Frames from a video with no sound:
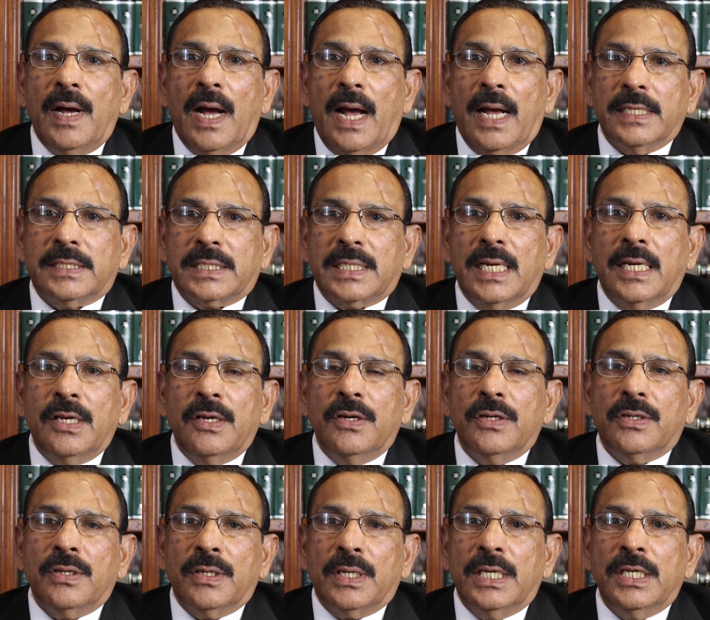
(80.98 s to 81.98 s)
asking you
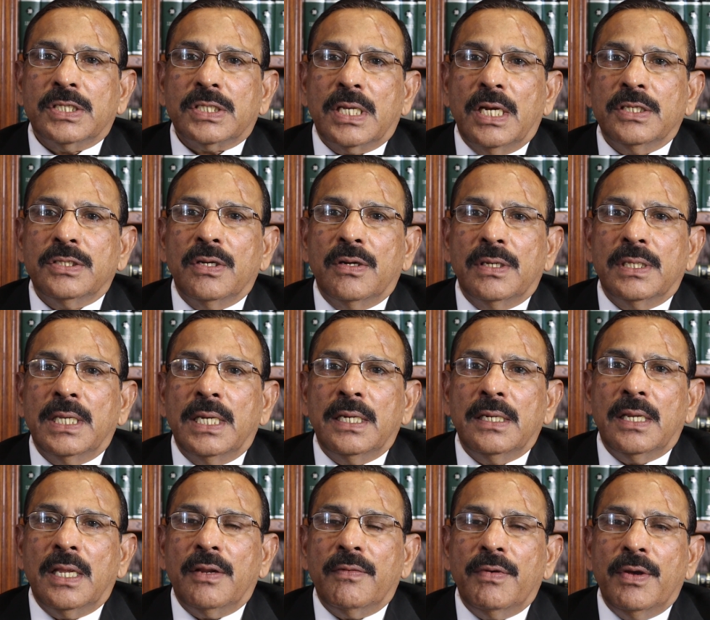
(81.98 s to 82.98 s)
to reschedule the
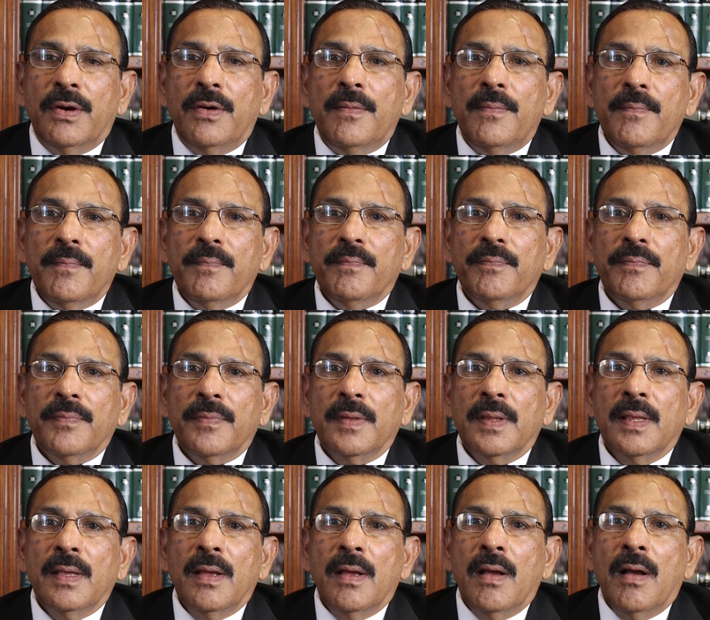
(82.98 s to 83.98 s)
interview,
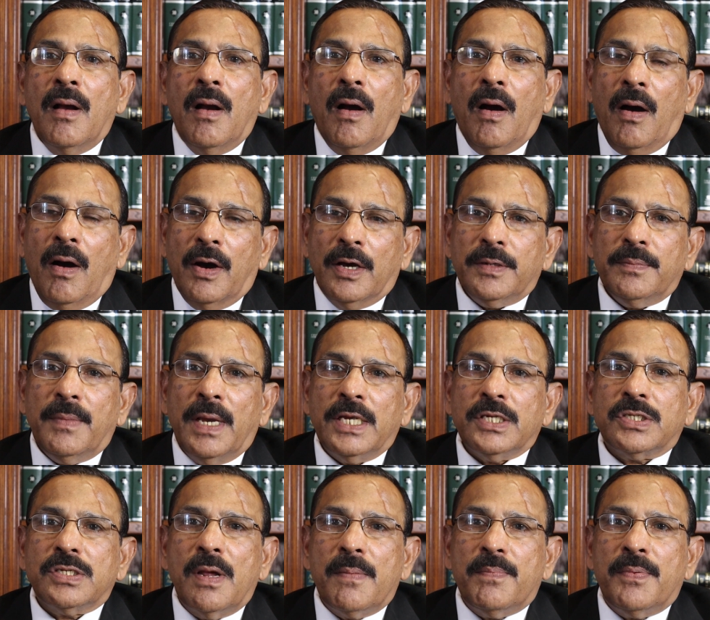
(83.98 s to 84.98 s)
or
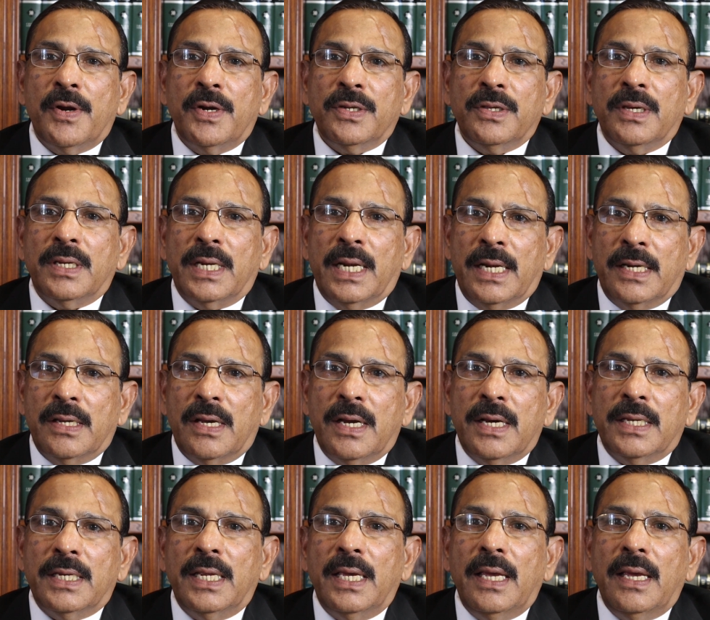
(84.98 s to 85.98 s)
based upon your
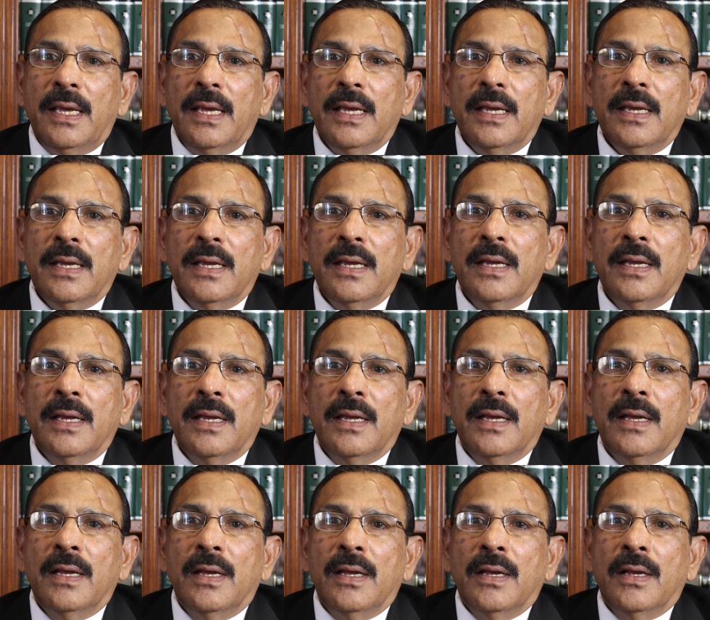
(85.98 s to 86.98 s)
inquiry,
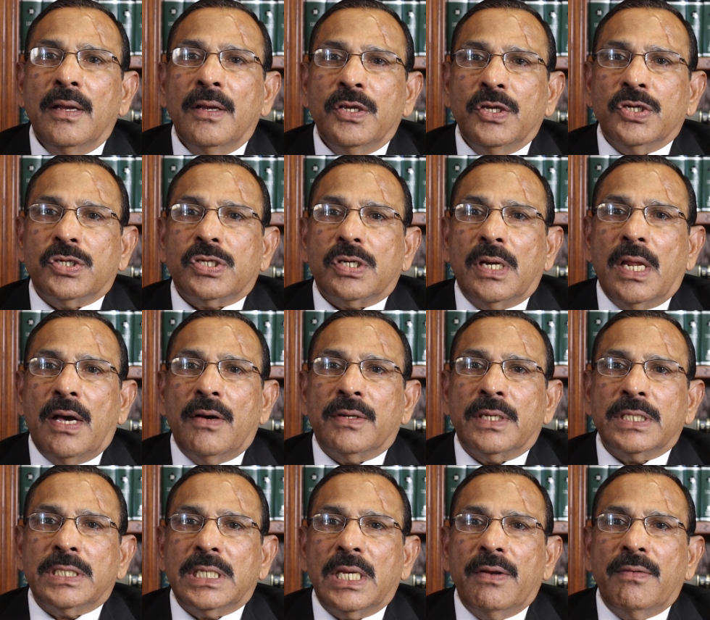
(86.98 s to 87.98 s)
you should have
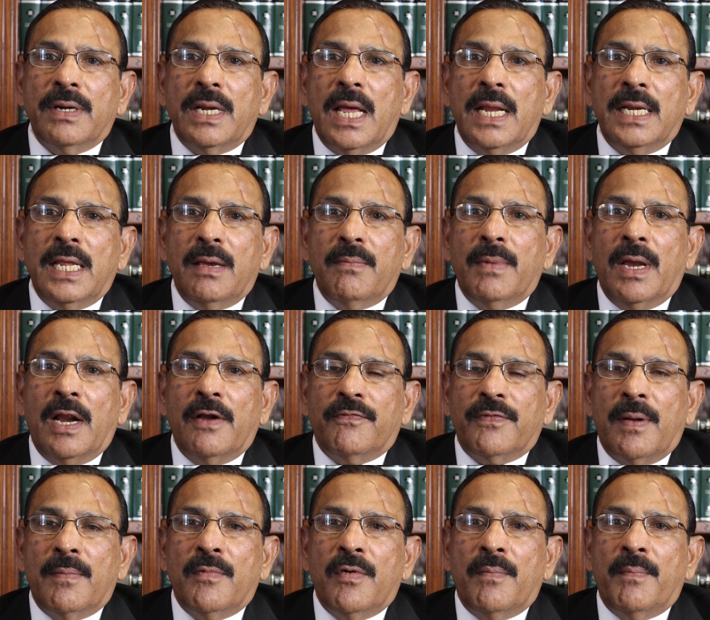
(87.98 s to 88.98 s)
received an email
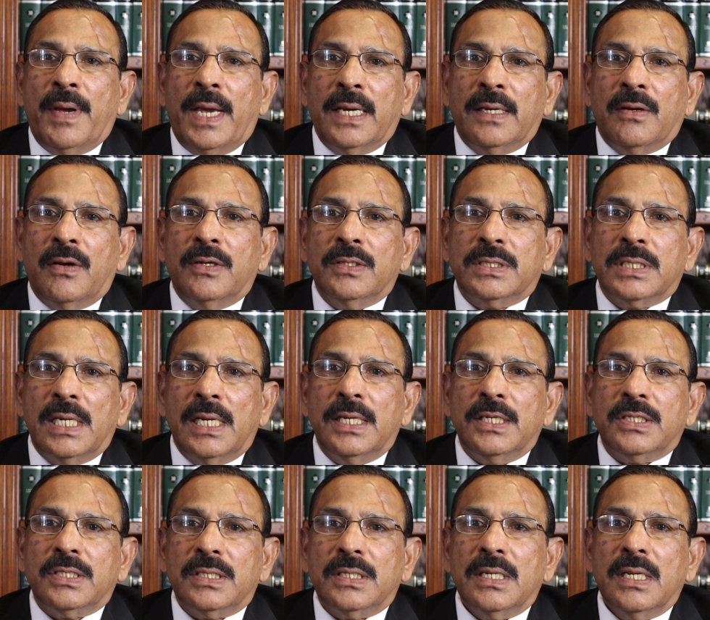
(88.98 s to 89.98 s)
from Mumbai
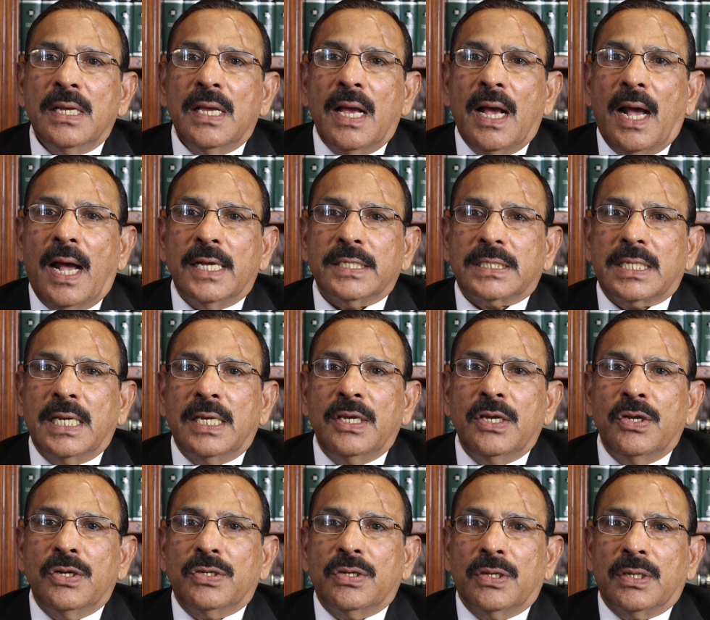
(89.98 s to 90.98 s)
Consulate asking
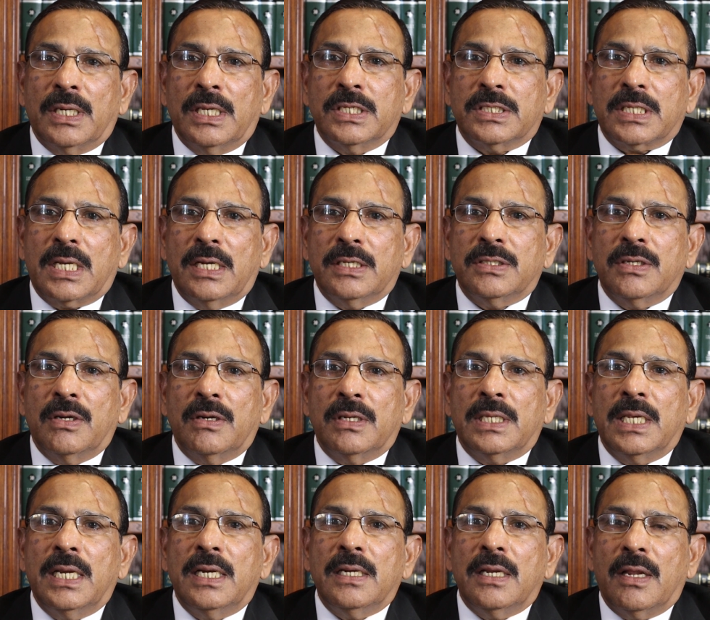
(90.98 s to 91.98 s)
you to reschedule
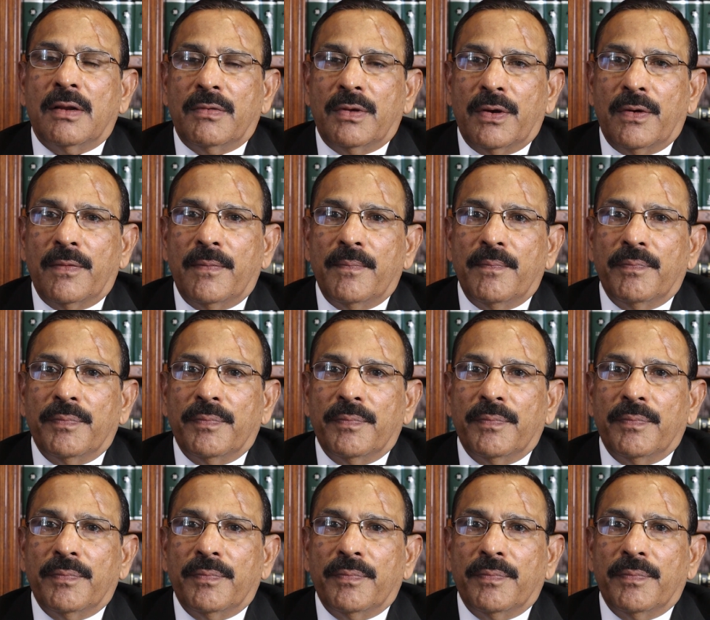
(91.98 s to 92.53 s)
the interview.